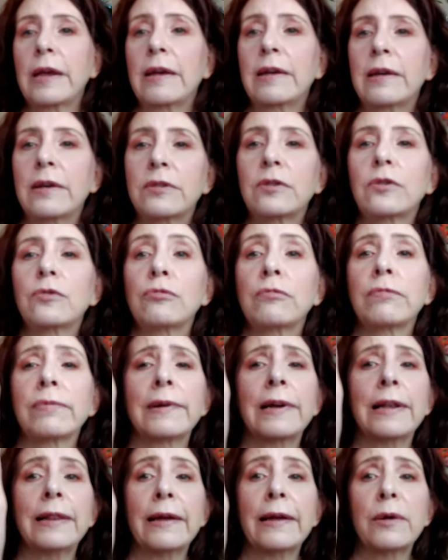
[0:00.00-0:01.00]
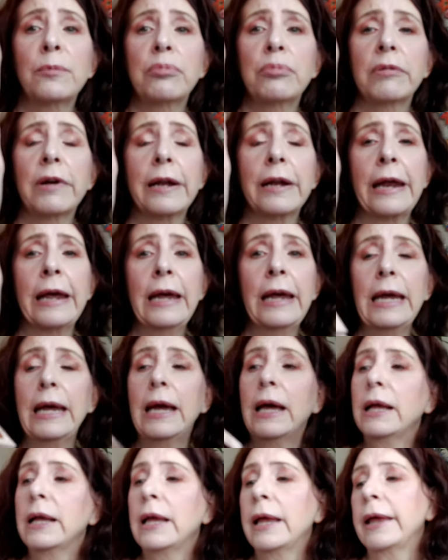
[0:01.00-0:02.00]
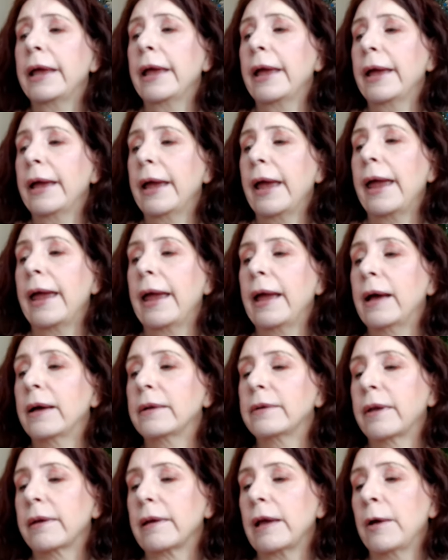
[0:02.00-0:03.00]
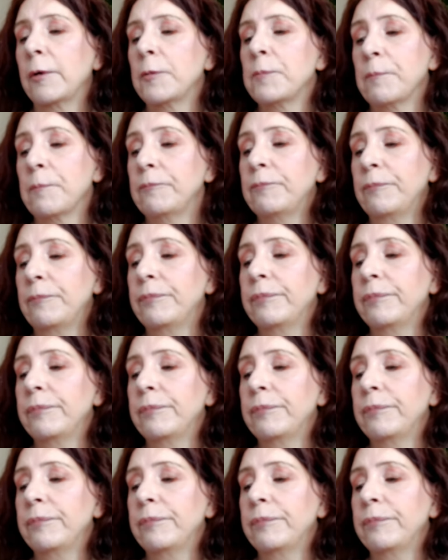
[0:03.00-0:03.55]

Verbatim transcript: It's really pretty. And um,